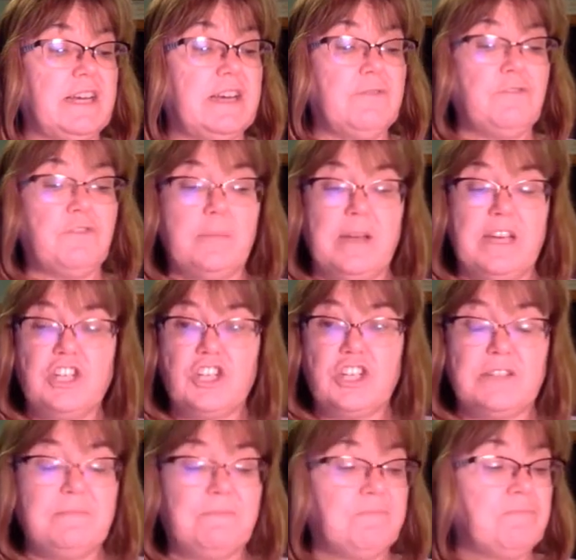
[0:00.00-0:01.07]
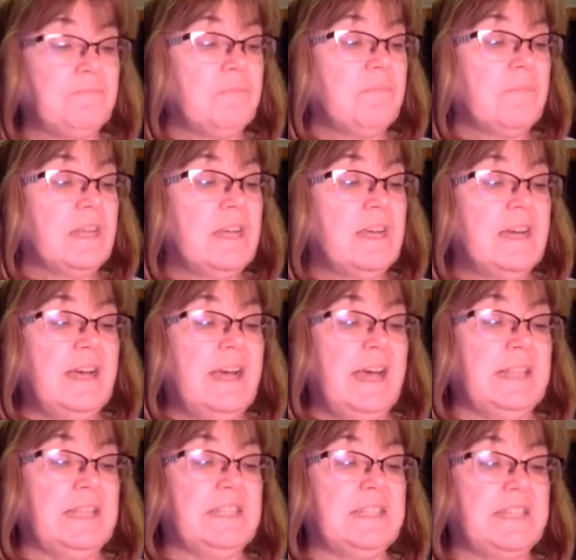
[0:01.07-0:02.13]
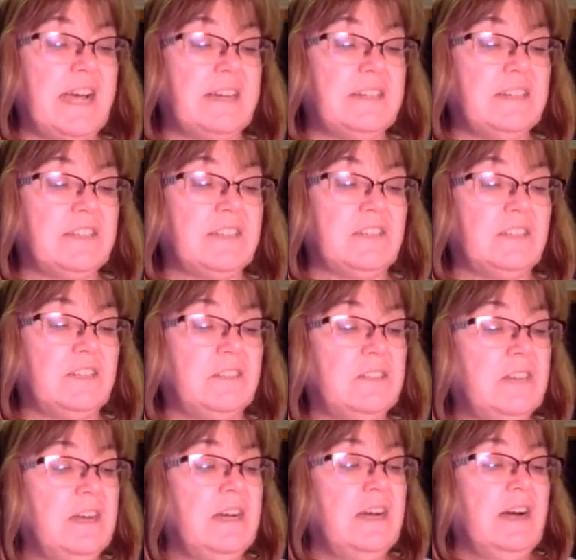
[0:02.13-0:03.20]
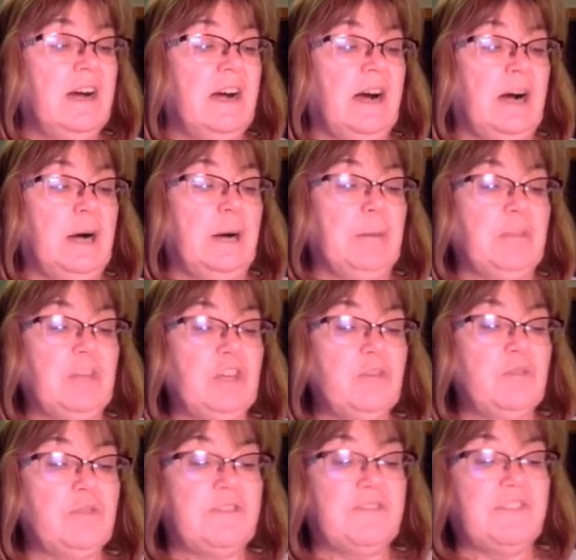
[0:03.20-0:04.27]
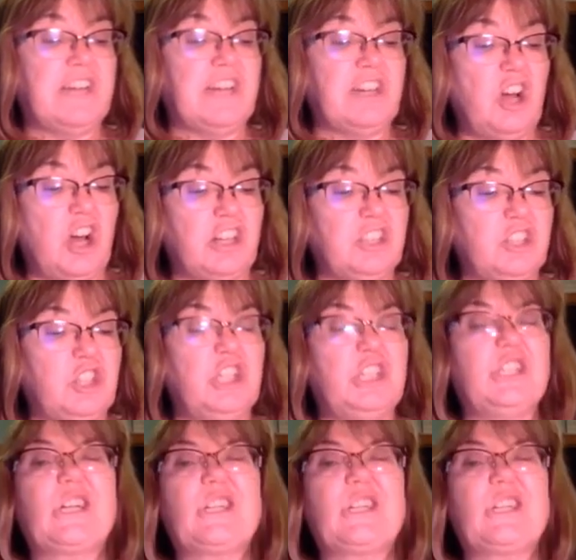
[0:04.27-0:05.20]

information. And the technical, the use of technology to